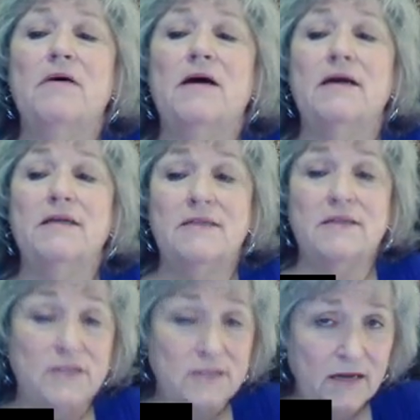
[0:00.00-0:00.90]

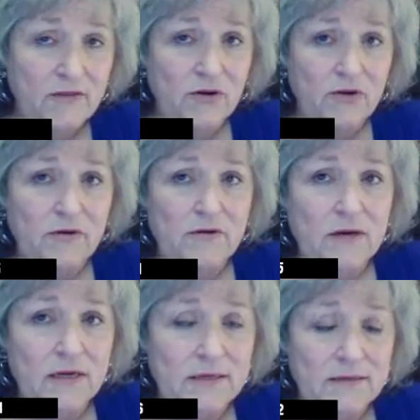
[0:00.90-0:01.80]
such as other
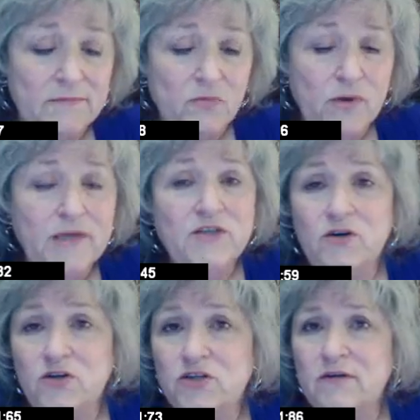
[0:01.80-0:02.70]

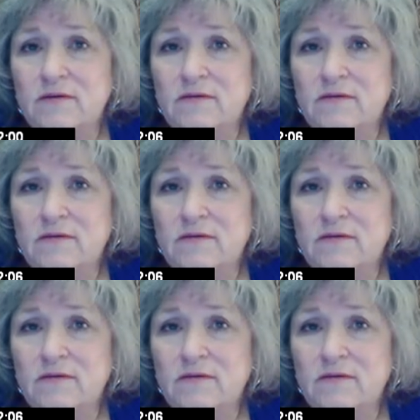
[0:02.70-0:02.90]
research